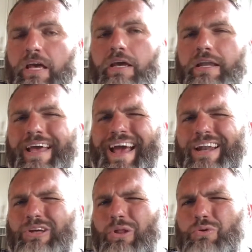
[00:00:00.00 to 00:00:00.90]
It
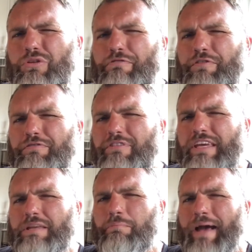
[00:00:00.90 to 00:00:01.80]
had close to
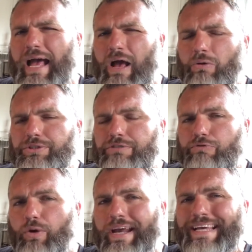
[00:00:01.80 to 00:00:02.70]
15 pounds of
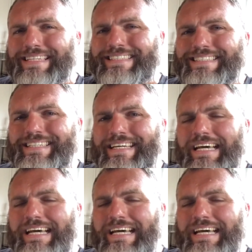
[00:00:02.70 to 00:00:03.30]
grains.